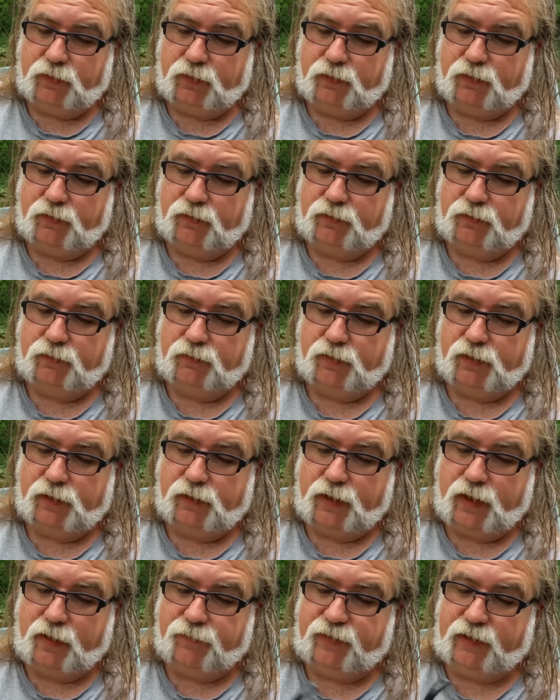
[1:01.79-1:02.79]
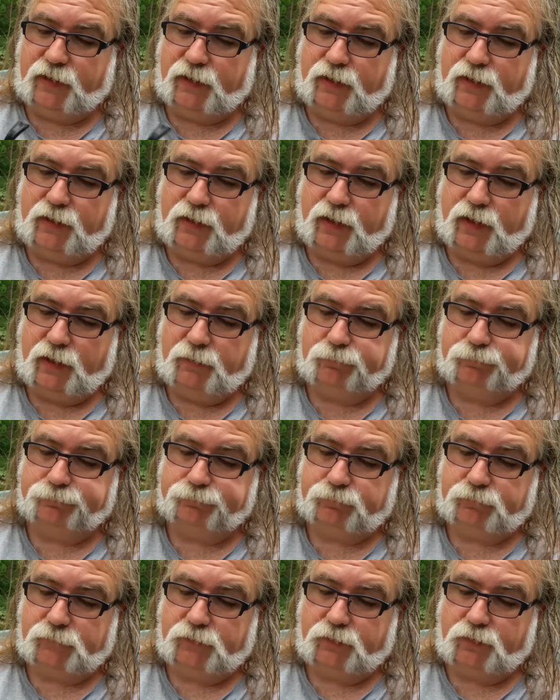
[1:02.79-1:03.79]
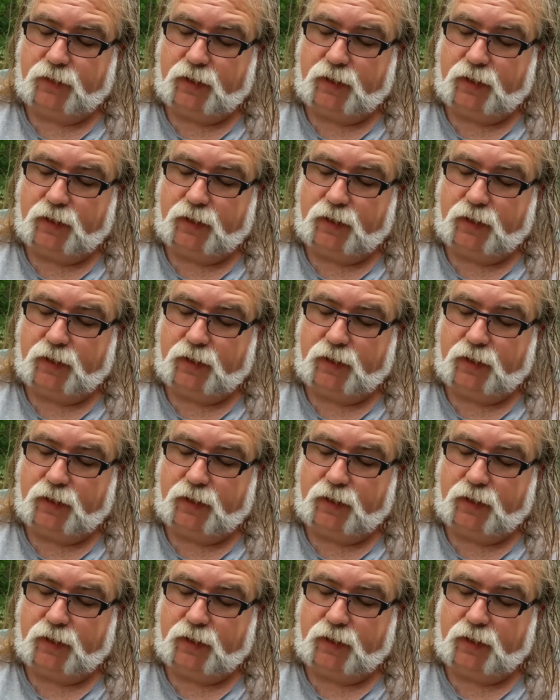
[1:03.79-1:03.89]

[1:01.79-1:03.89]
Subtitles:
I'm going to, I haven't lit it yet. I'll